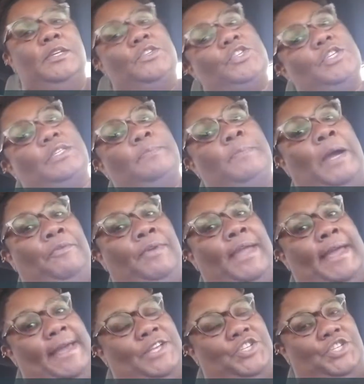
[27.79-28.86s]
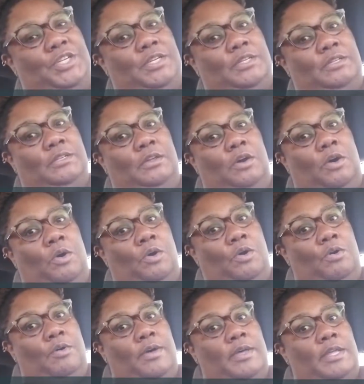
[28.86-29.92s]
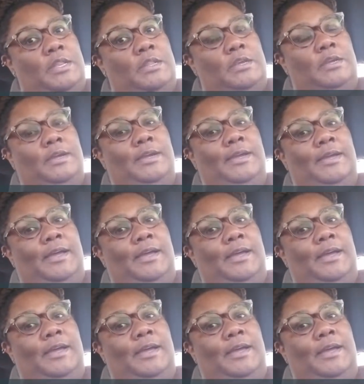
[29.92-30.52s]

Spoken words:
just my reaction on